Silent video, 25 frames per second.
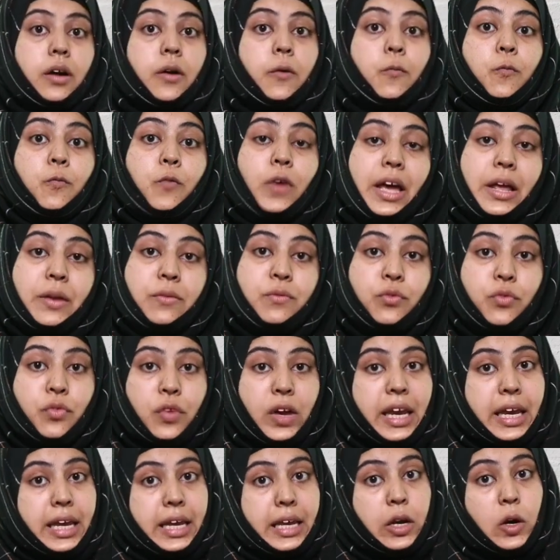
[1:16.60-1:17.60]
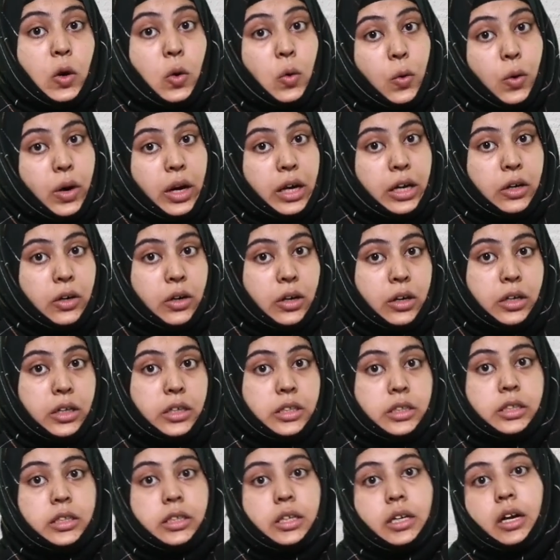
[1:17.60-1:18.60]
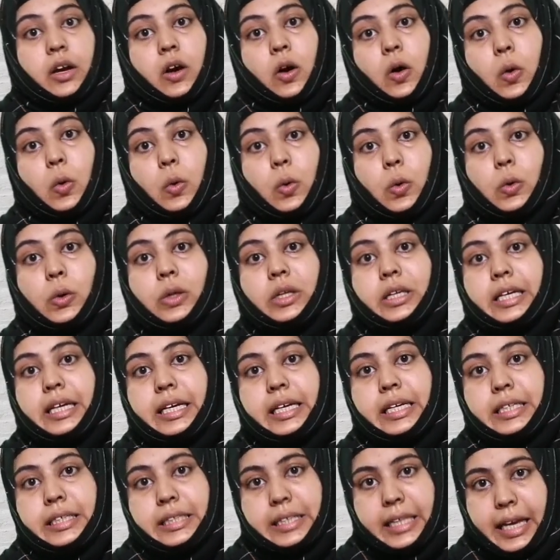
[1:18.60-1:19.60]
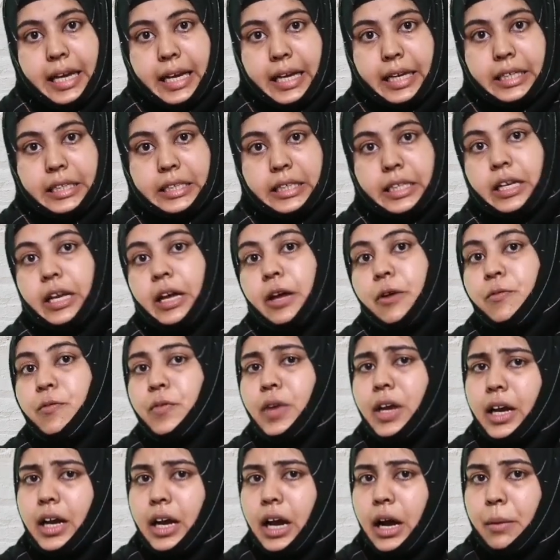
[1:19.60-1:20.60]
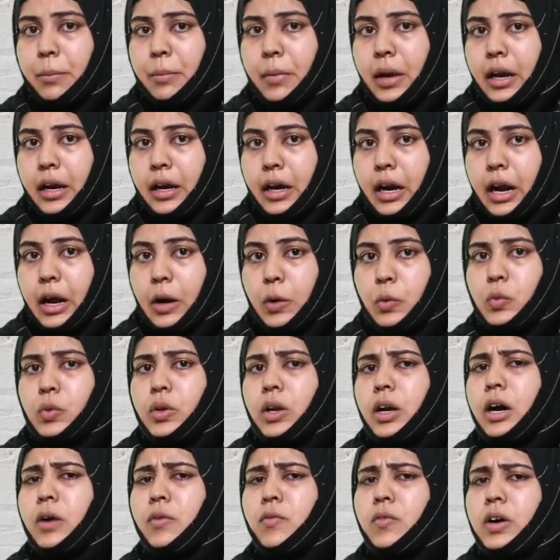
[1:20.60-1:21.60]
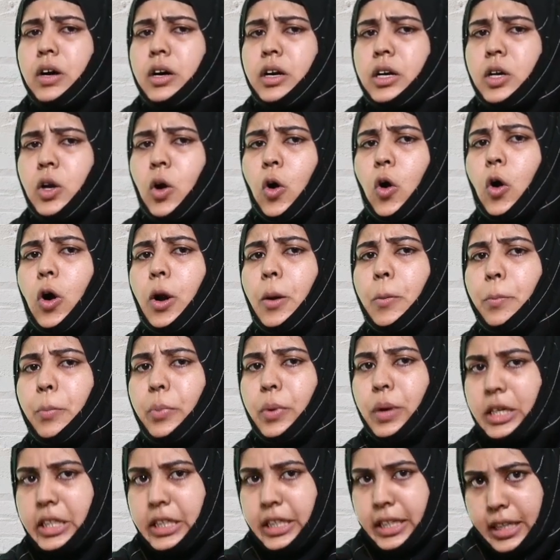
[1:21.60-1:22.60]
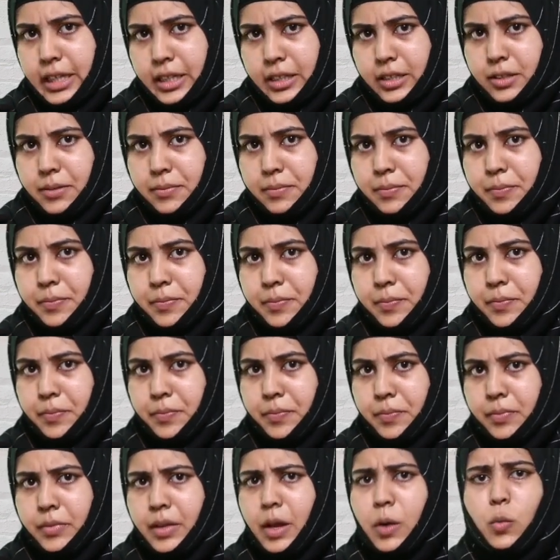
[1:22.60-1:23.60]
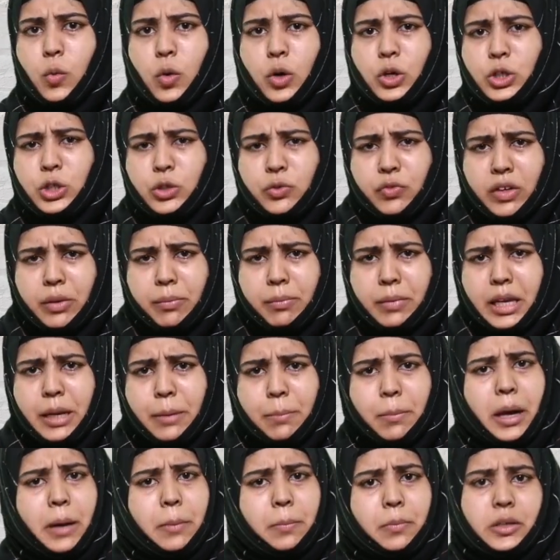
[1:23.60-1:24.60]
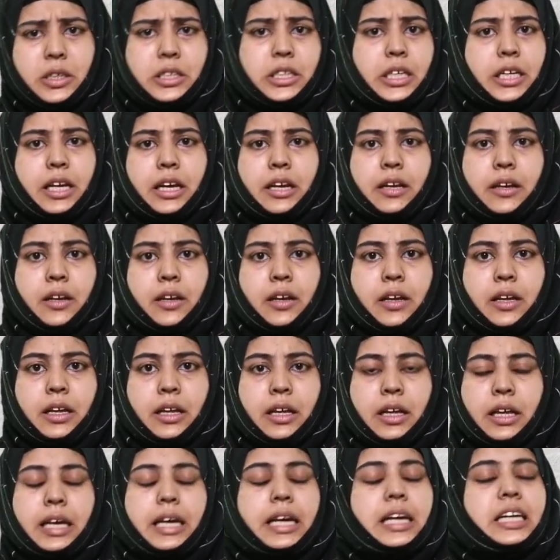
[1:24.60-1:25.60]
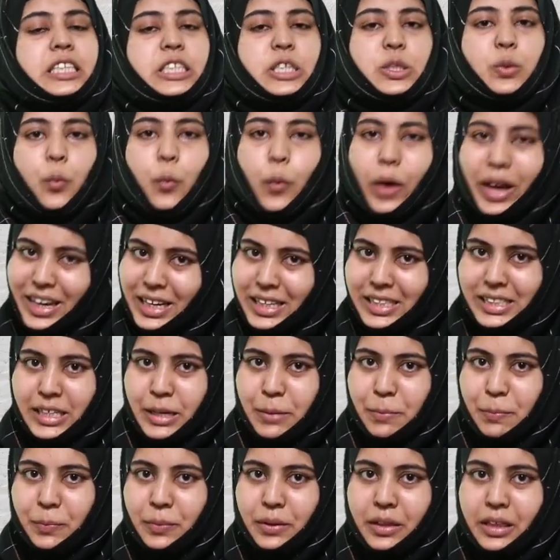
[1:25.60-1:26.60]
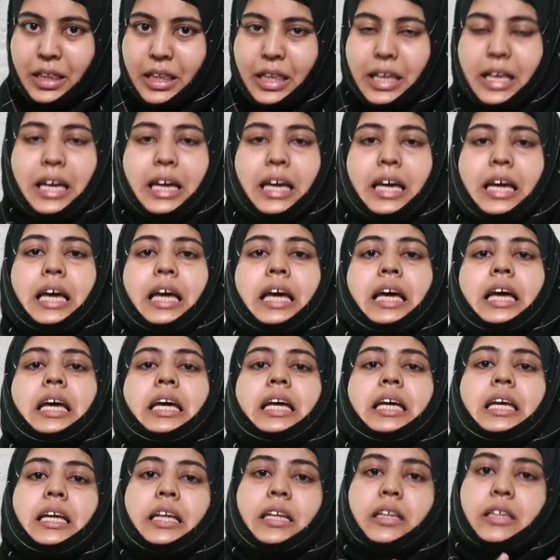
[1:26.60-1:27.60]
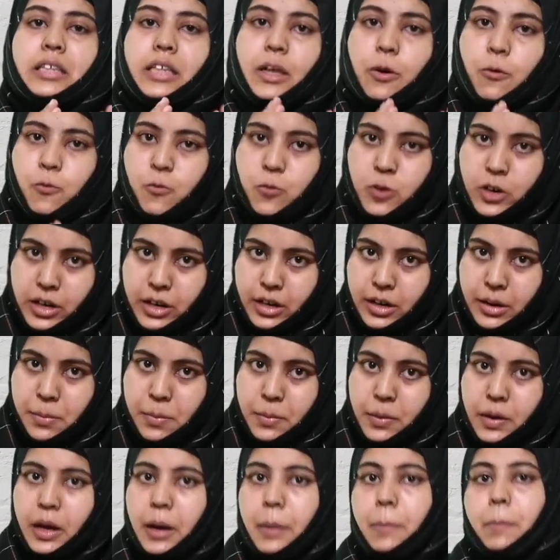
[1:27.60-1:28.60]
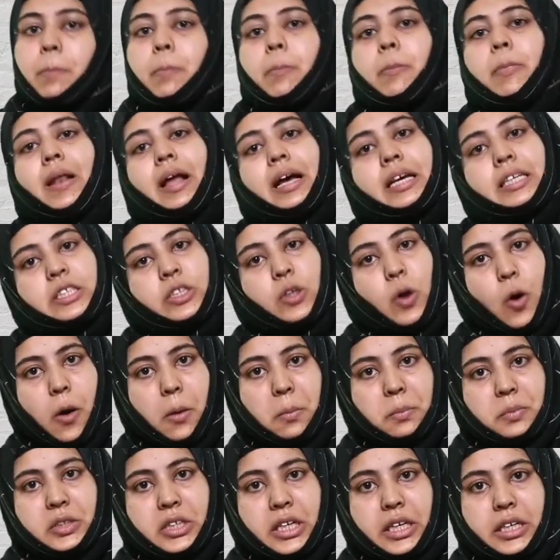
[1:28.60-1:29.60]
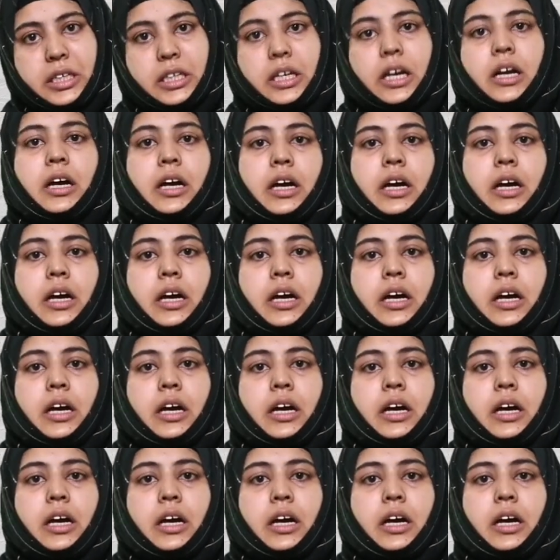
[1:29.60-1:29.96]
when we go across all these things, we come around a word called predicate. Now, what do we mean by predicate? It's very simple. The verb plus object